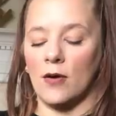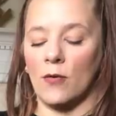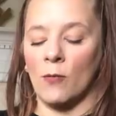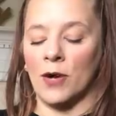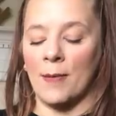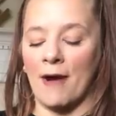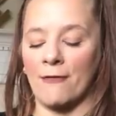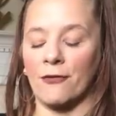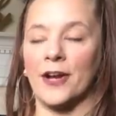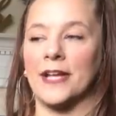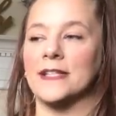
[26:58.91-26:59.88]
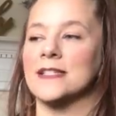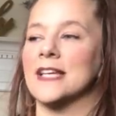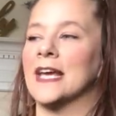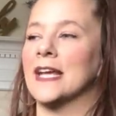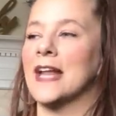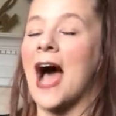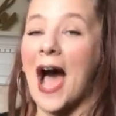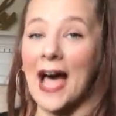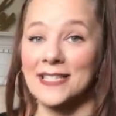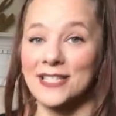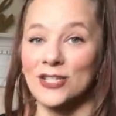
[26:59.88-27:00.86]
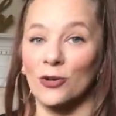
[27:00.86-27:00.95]
one of my friends in
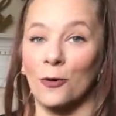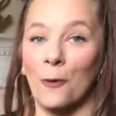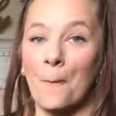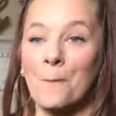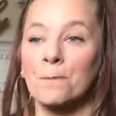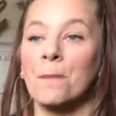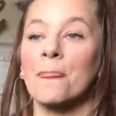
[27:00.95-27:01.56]
high school